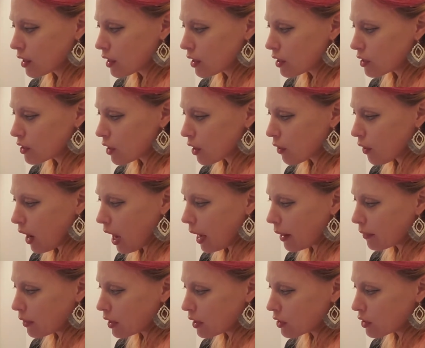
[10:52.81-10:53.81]
So
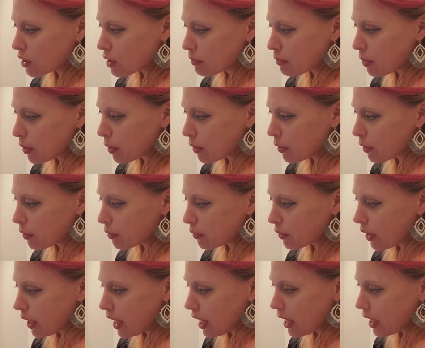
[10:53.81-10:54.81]
I'm going to just pull
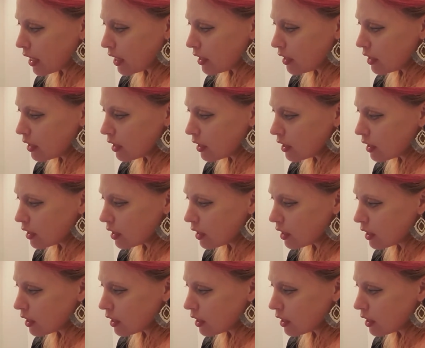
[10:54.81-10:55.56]
red,